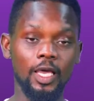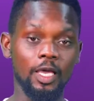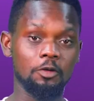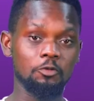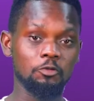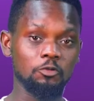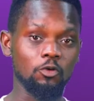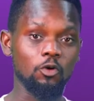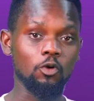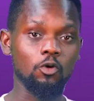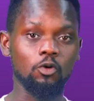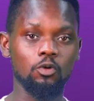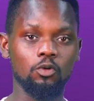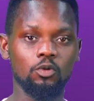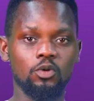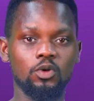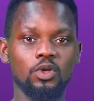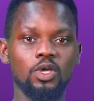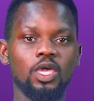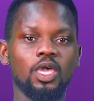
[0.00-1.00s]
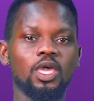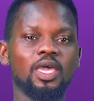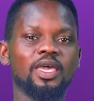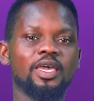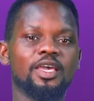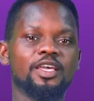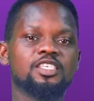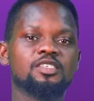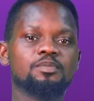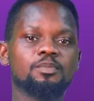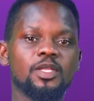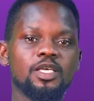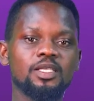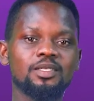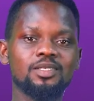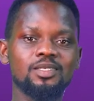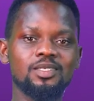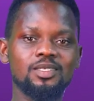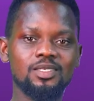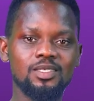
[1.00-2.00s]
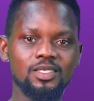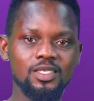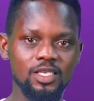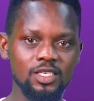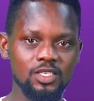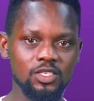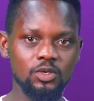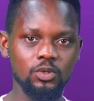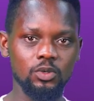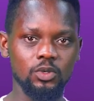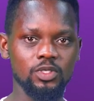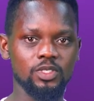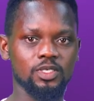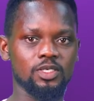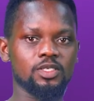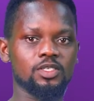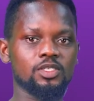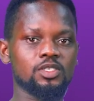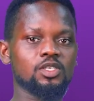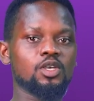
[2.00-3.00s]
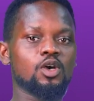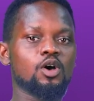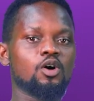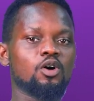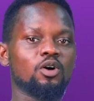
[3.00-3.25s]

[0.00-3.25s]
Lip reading: And 4, explain 6 causes